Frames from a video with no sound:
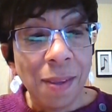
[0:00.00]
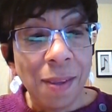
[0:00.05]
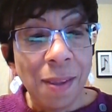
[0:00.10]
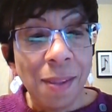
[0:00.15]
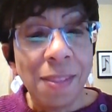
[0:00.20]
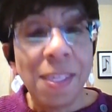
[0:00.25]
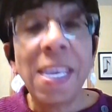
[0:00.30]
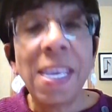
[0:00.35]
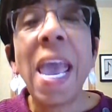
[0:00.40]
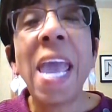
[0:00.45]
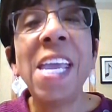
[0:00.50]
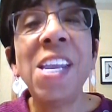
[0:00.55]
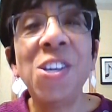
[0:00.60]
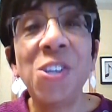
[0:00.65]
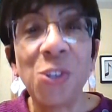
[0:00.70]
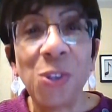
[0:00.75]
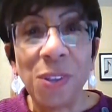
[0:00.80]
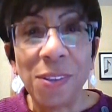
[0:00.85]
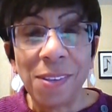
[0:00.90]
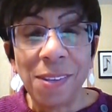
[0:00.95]
The
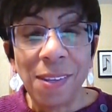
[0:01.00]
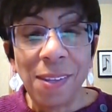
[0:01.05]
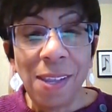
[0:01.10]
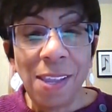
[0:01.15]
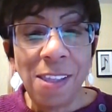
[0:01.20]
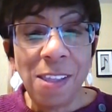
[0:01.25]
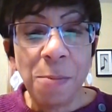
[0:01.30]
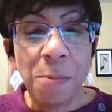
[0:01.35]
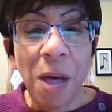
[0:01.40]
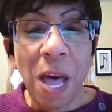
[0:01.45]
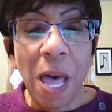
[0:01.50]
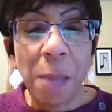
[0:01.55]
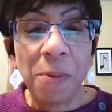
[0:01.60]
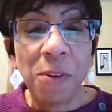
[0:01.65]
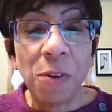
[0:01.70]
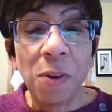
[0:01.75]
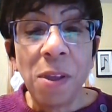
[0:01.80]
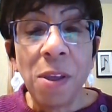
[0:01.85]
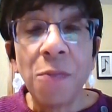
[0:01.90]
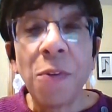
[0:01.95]
angels in the
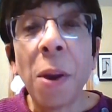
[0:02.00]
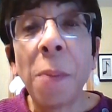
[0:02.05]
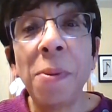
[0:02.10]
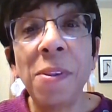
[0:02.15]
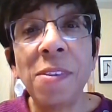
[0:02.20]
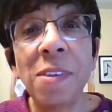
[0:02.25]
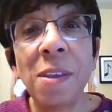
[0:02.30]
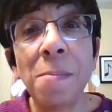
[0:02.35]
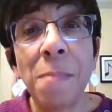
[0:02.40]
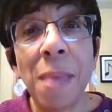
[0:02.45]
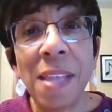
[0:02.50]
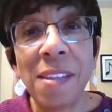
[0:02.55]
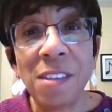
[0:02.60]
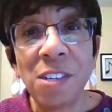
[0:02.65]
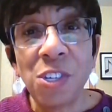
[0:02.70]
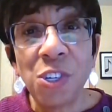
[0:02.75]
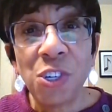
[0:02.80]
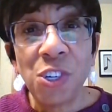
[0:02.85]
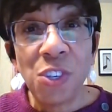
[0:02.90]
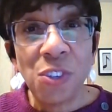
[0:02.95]
Bible represent
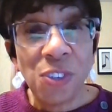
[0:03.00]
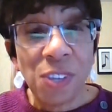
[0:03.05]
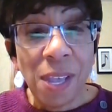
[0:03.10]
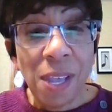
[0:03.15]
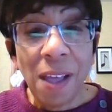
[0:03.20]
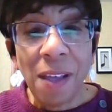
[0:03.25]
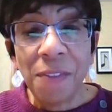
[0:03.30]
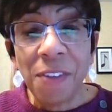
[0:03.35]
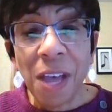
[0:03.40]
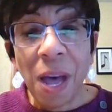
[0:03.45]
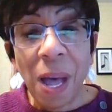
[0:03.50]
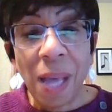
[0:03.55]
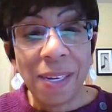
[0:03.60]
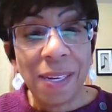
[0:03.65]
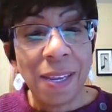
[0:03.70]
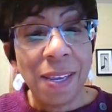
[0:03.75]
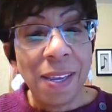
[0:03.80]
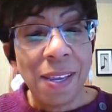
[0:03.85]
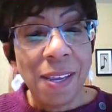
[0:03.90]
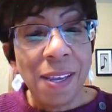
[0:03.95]
messengers of God.
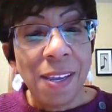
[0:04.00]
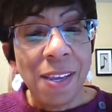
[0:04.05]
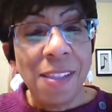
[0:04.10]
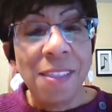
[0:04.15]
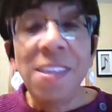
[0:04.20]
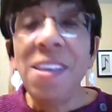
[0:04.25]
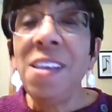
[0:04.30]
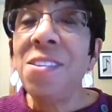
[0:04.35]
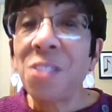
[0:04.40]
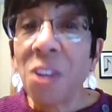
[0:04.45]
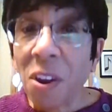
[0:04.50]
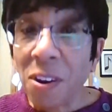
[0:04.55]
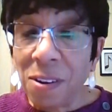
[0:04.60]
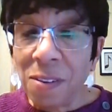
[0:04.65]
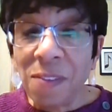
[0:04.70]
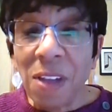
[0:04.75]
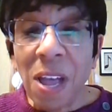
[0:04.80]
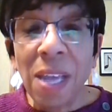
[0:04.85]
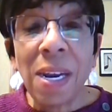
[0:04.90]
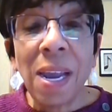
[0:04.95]
These are
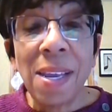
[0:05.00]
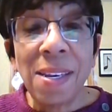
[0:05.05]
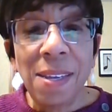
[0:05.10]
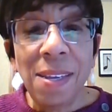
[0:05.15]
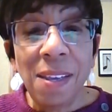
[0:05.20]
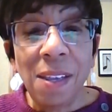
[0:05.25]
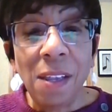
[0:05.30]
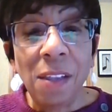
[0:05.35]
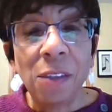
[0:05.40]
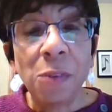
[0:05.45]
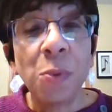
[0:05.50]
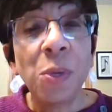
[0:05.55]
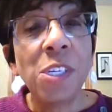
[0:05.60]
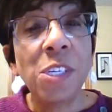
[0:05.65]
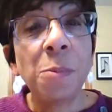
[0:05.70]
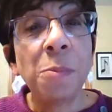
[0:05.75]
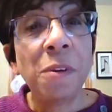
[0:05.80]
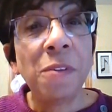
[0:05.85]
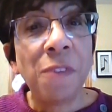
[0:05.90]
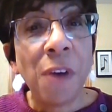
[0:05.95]
divine ideas
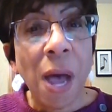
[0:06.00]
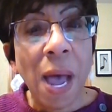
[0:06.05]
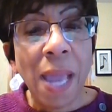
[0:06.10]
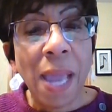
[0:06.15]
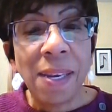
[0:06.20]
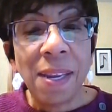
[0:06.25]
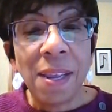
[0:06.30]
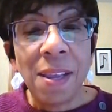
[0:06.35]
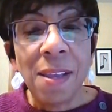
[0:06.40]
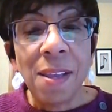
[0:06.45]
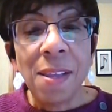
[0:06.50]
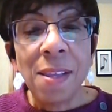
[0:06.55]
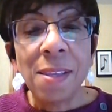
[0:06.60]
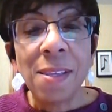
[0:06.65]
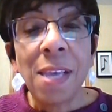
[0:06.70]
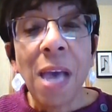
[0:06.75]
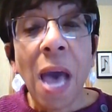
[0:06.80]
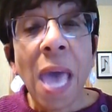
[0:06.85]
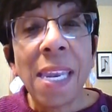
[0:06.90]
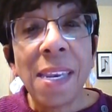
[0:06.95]
which provide
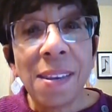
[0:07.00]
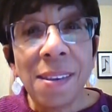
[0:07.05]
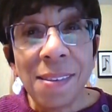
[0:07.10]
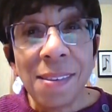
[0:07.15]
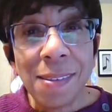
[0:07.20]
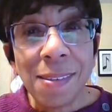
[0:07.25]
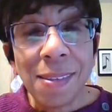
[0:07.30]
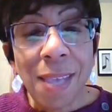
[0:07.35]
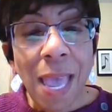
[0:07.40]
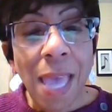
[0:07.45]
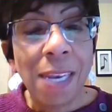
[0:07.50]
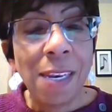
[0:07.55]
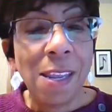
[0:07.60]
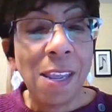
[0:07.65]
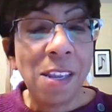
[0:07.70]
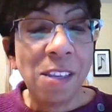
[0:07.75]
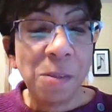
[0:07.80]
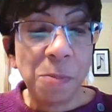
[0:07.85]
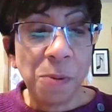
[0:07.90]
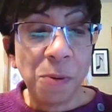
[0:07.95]
guidance and
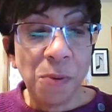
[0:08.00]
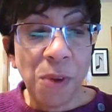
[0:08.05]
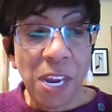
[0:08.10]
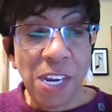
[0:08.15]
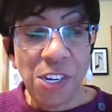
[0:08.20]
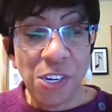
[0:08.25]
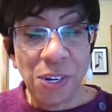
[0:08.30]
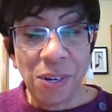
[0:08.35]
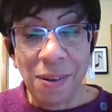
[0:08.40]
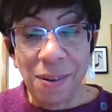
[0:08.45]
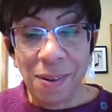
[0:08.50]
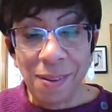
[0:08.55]
inspiration.